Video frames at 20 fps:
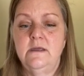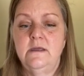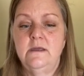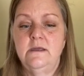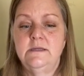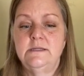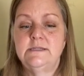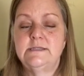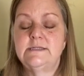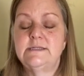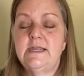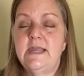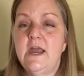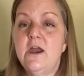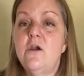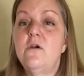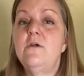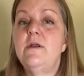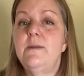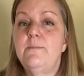
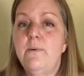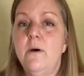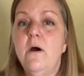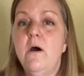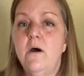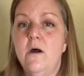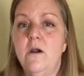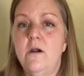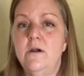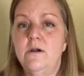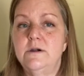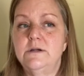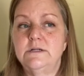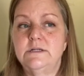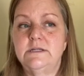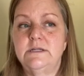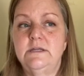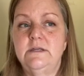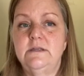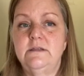scary
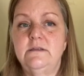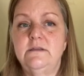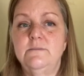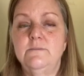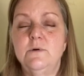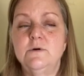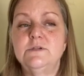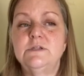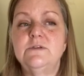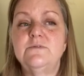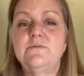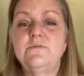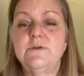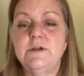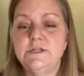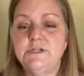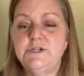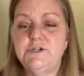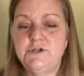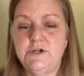part, the most
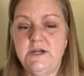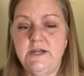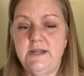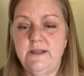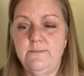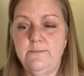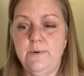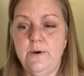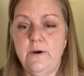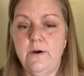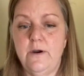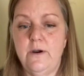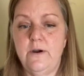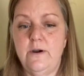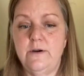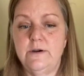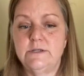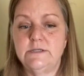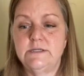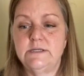frustrating
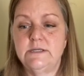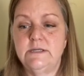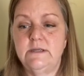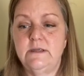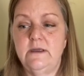part